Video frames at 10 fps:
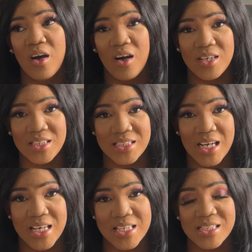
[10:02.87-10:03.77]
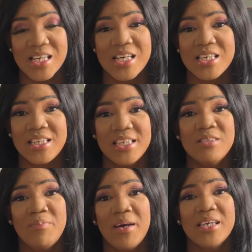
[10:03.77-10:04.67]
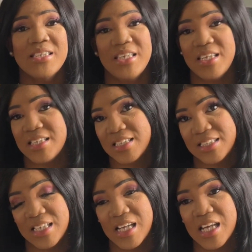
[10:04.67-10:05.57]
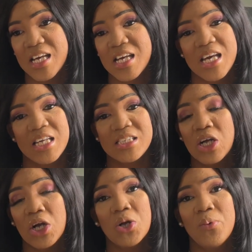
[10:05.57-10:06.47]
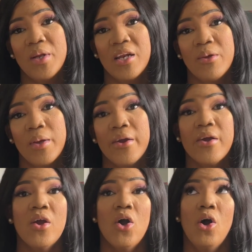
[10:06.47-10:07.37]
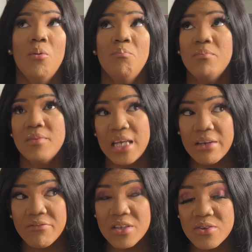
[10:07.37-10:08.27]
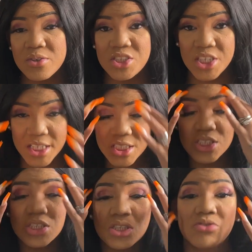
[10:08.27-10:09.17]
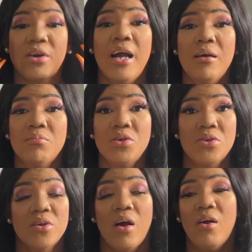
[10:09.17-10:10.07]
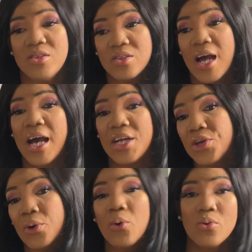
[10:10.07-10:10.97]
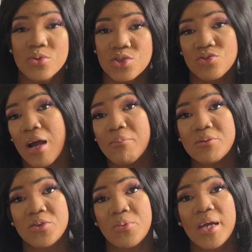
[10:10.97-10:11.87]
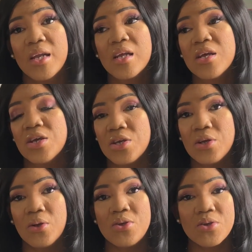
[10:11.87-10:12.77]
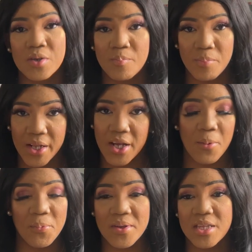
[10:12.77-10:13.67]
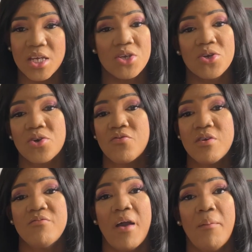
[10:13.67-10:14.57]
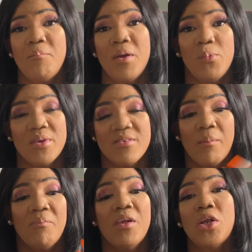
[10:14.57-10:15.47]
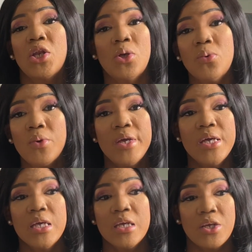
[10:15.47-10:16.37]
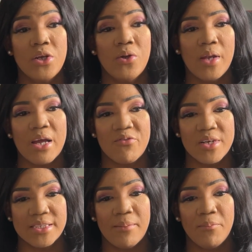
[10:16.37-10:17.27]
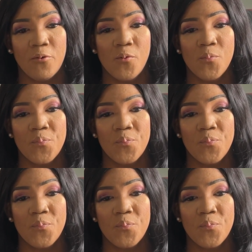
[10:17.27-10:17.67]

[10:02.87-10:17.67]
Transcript: heart desires. This bag is here to stay. It's not going anywhere. if they do change the strap, you could also add your own strap to it. You know, you could play up with it, you could revamp it with something new. You know, like for example,